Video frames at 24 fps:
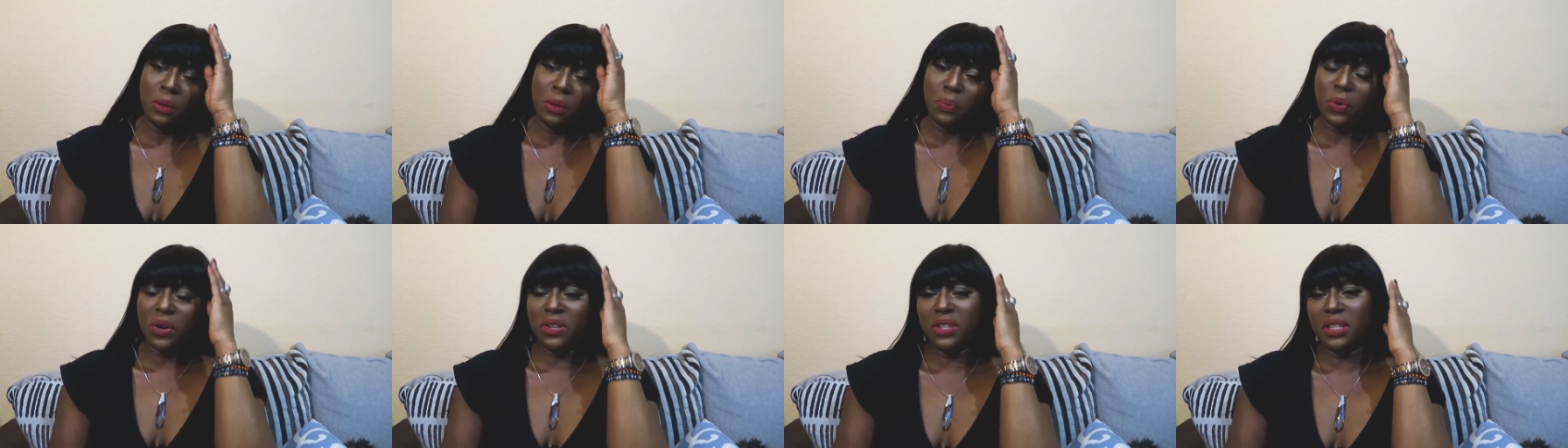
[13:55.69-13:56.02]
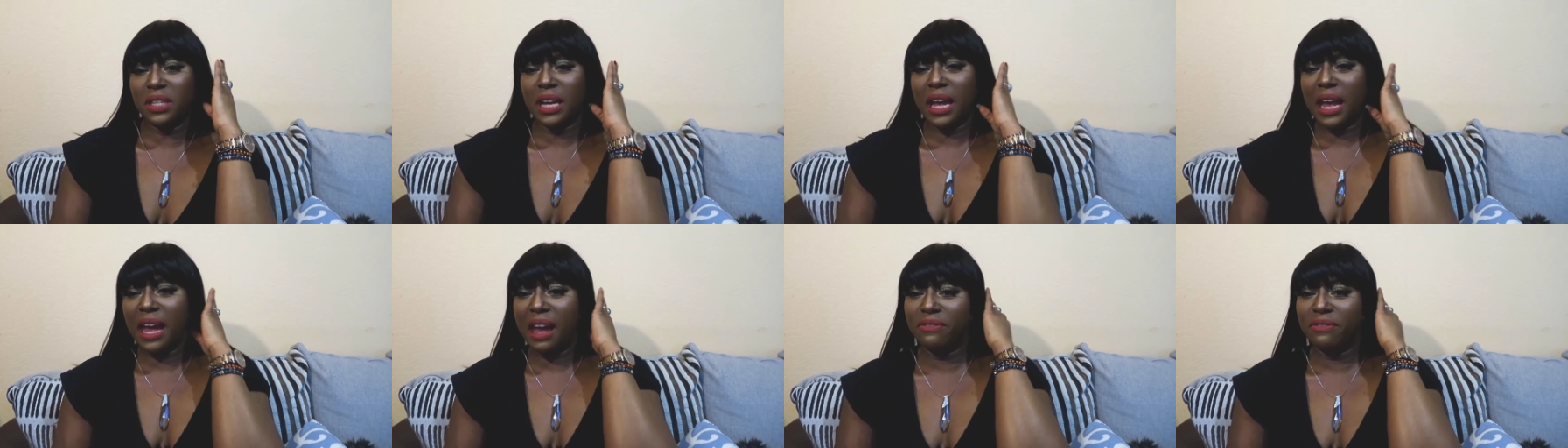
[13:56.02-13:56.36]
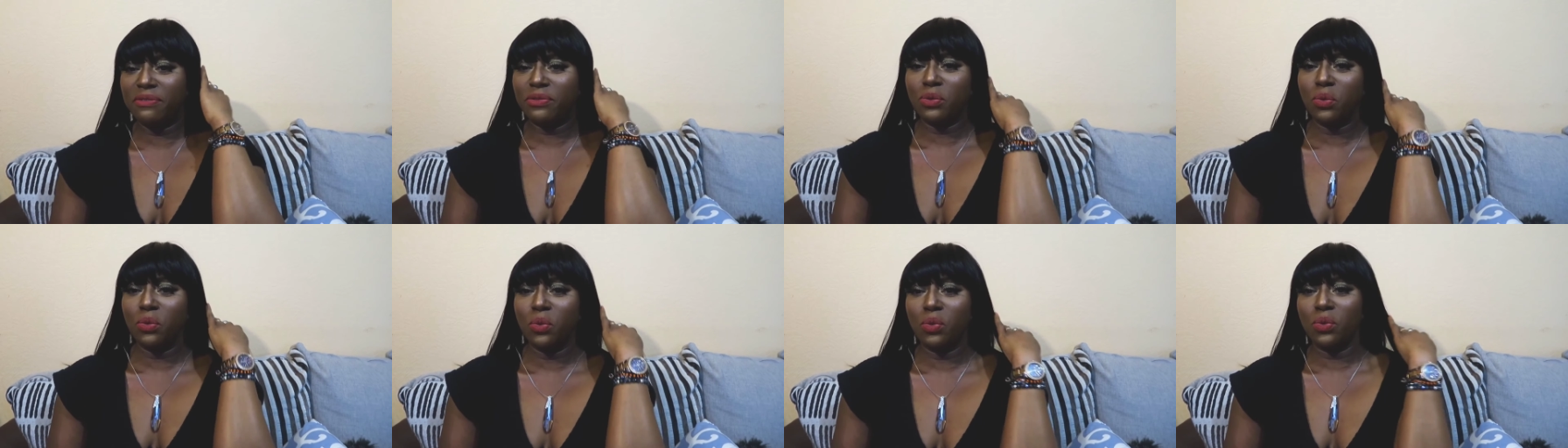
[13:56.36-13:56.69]
The person I
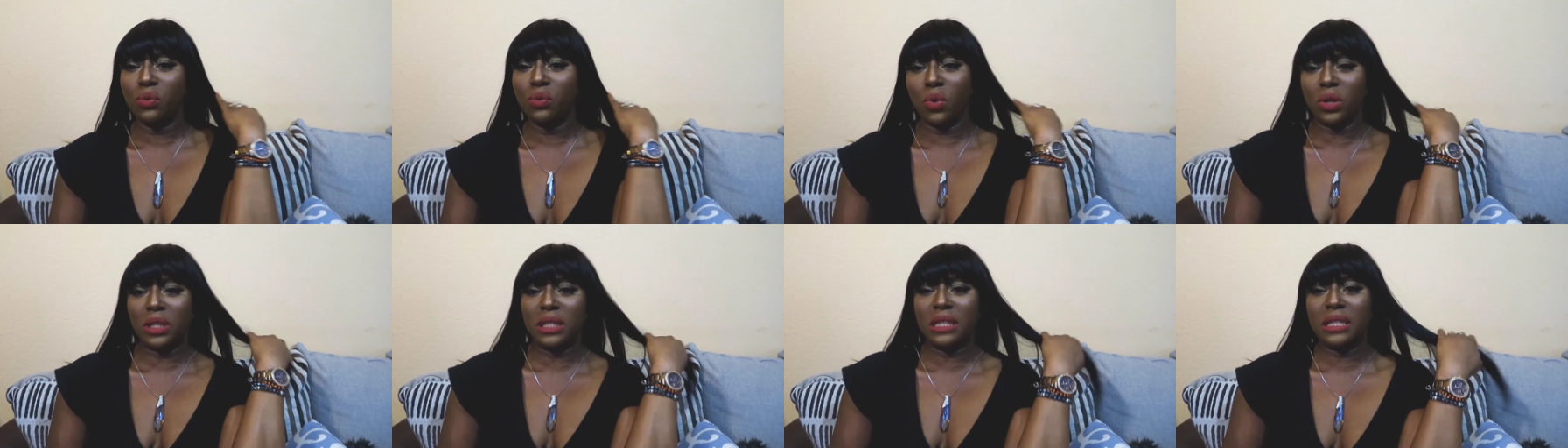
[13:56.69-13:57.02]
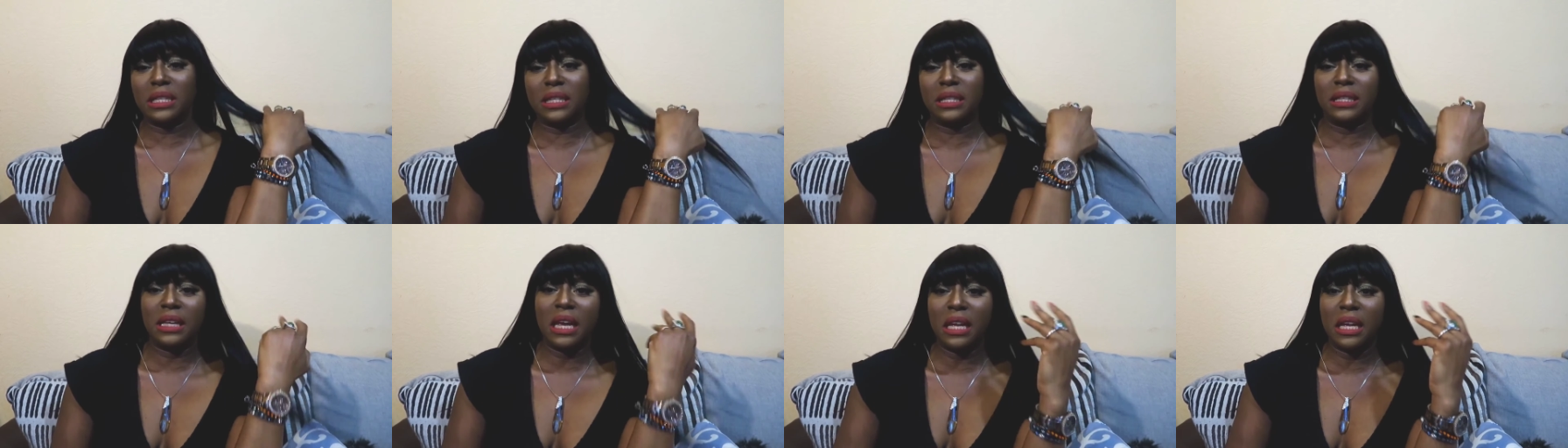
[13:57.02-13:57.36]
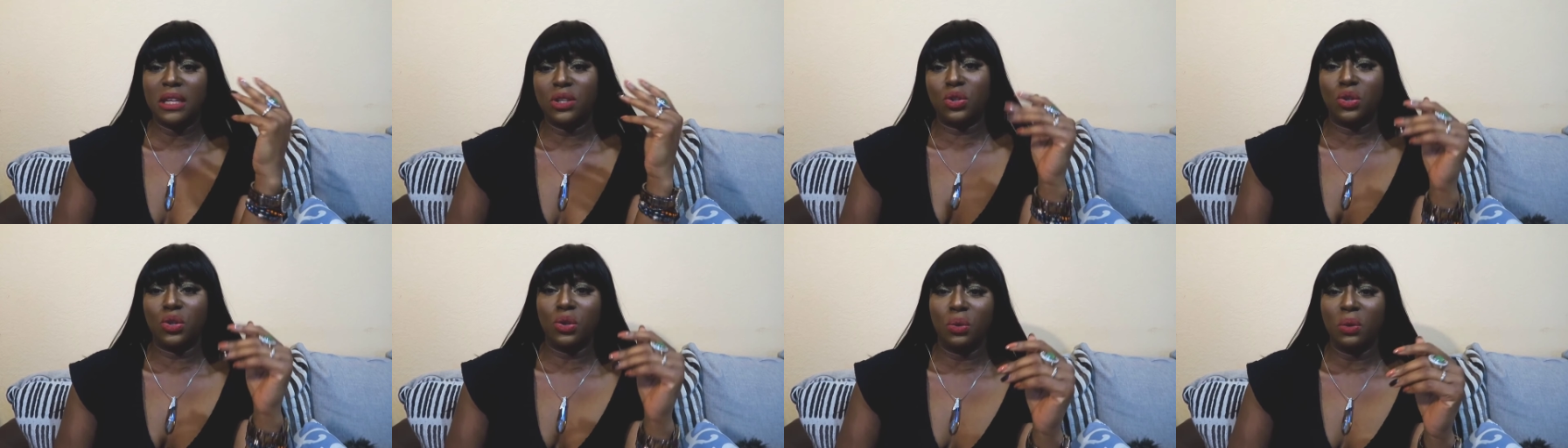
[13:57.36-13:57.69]
have what to
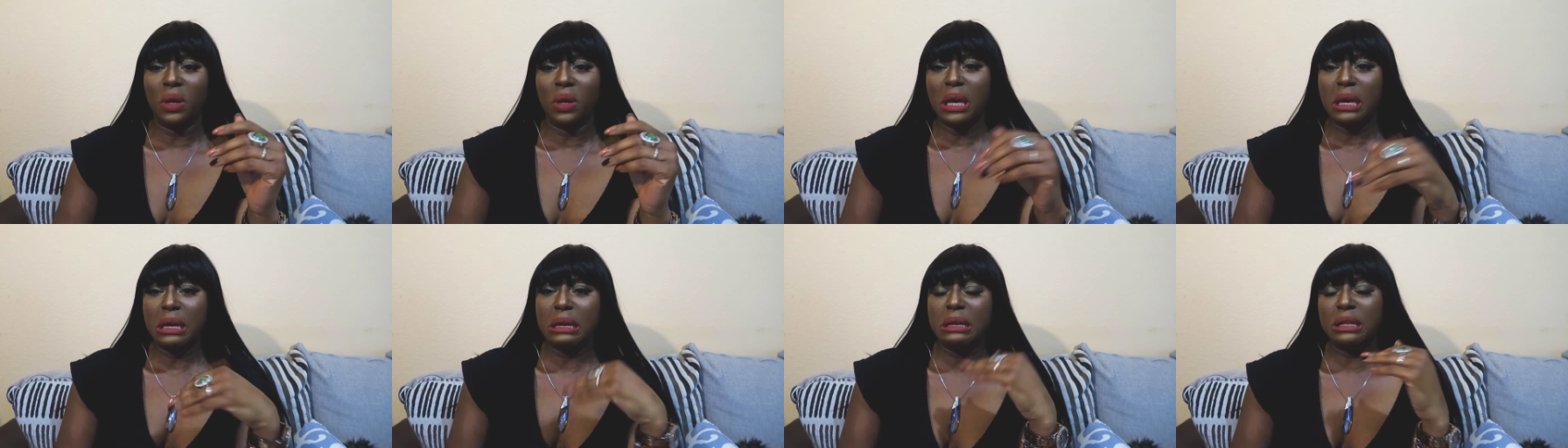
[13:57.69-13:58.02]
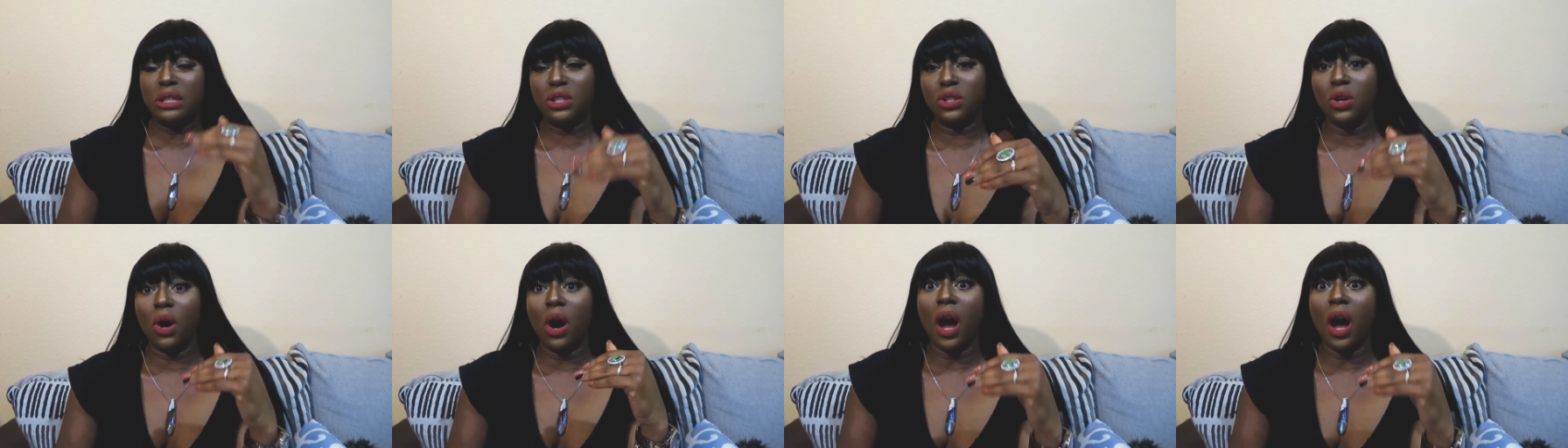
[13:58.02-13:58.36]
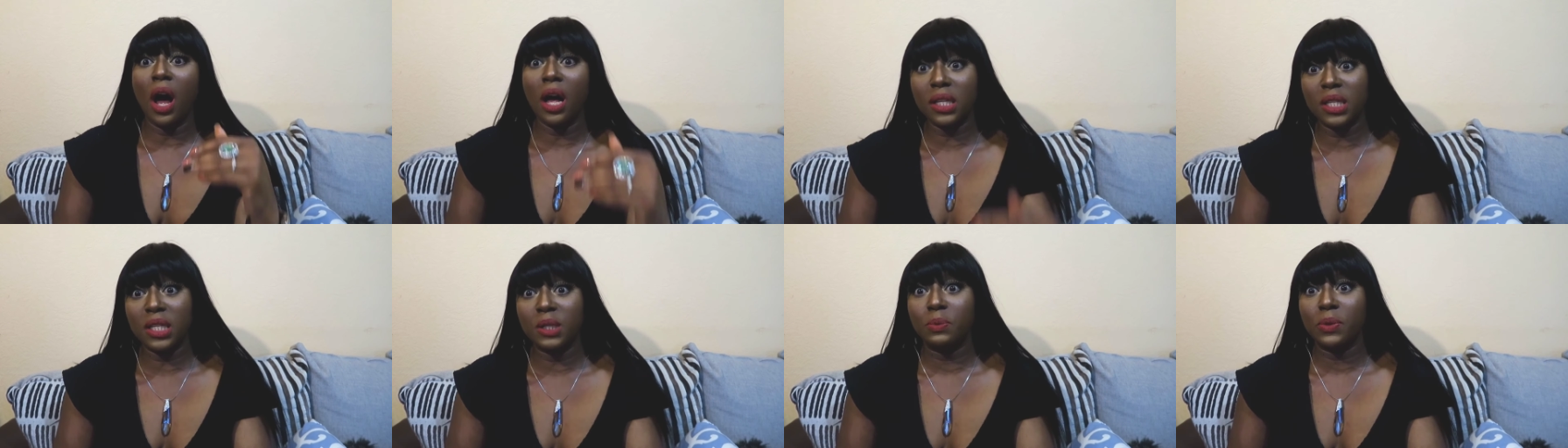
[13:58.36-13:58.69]
say to is your
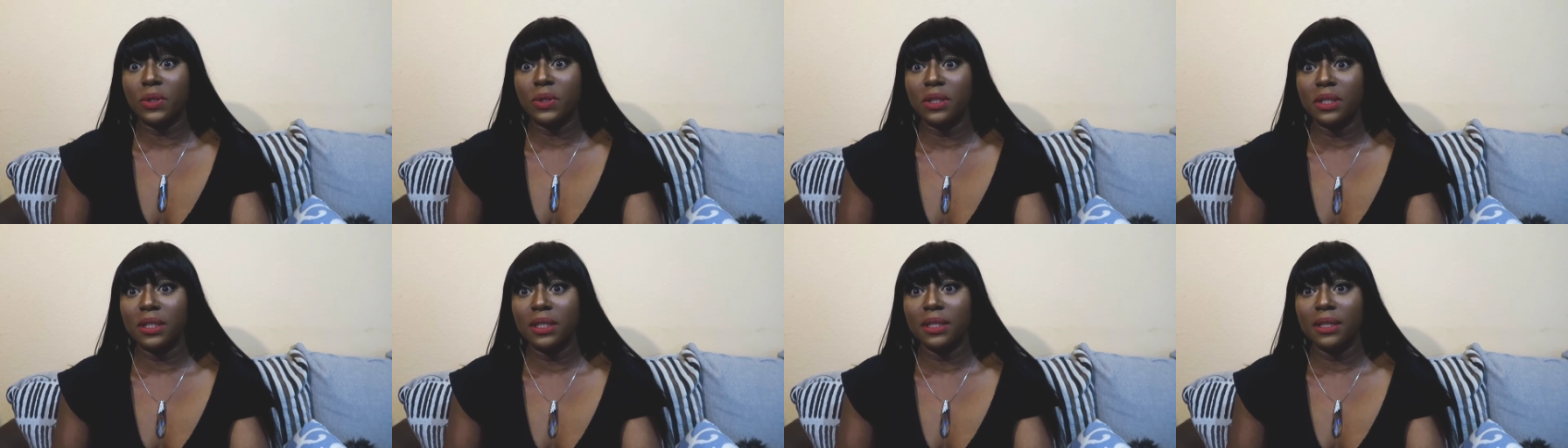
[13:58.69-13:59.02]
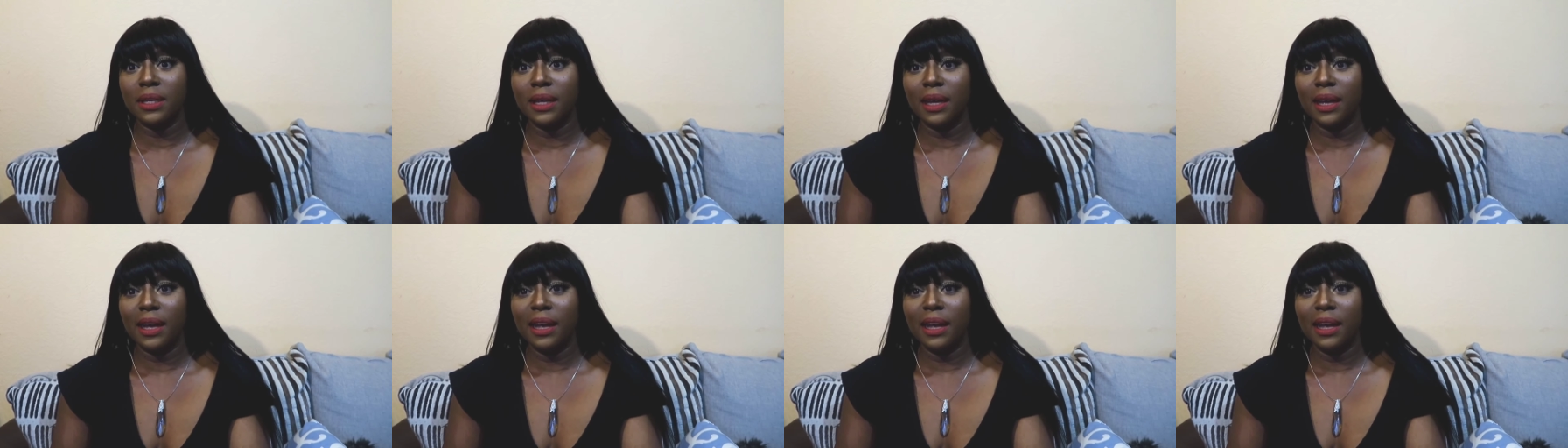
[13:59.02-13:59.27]
husband.